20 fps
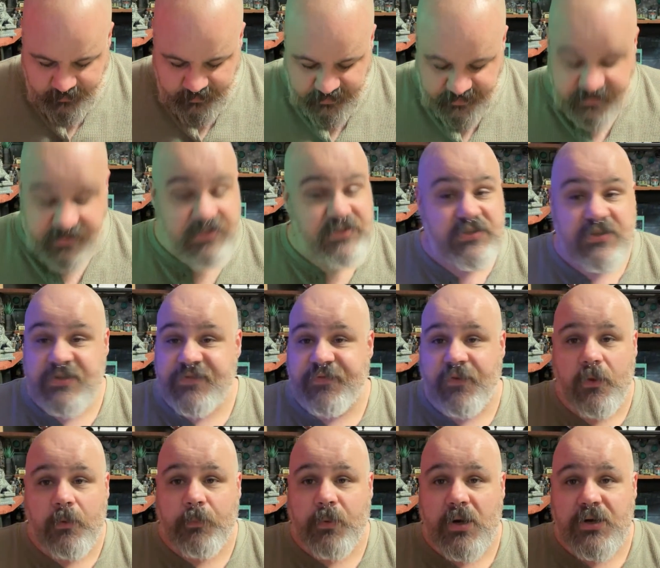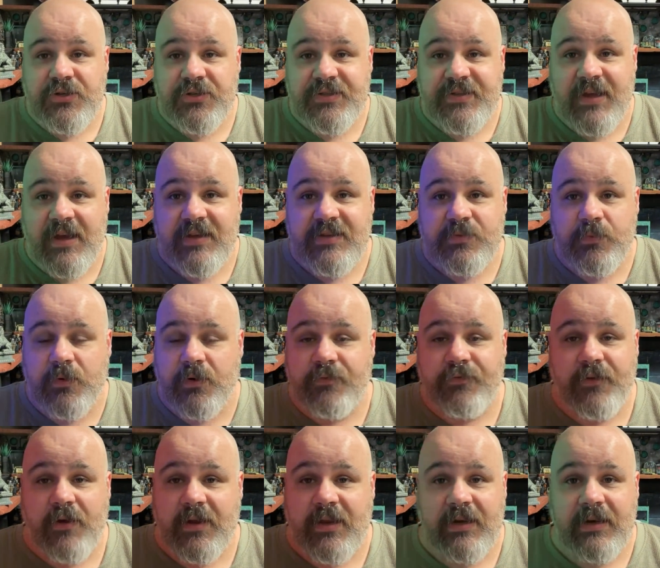it's just full of brushes, guys. We're
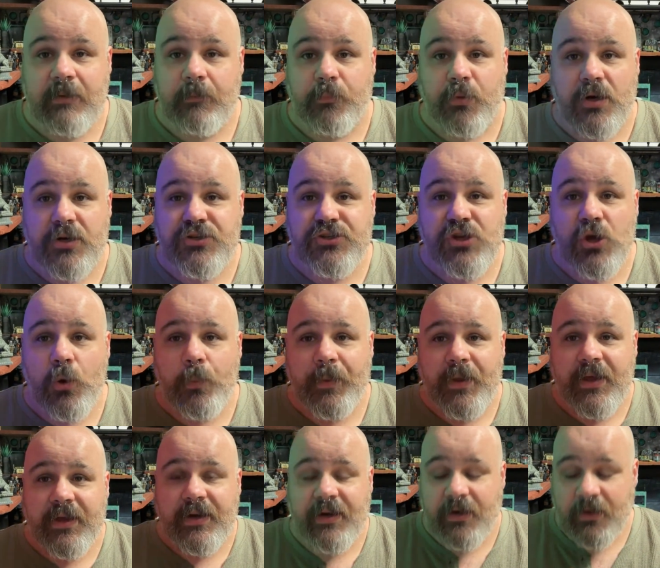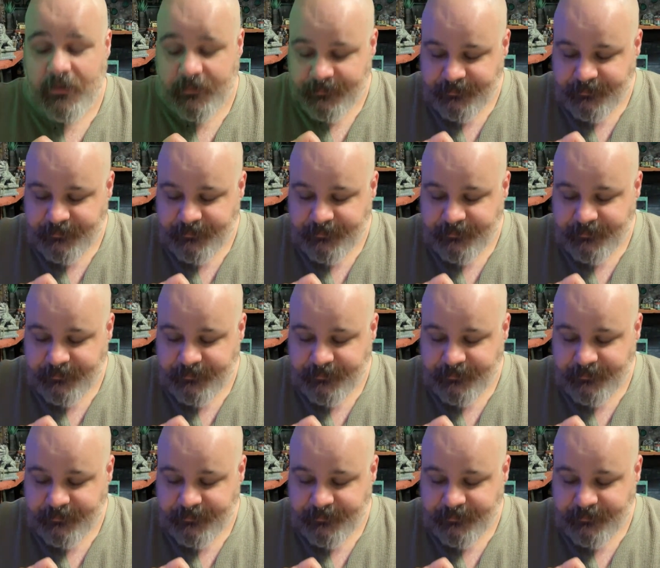fucking in Brushtopia here.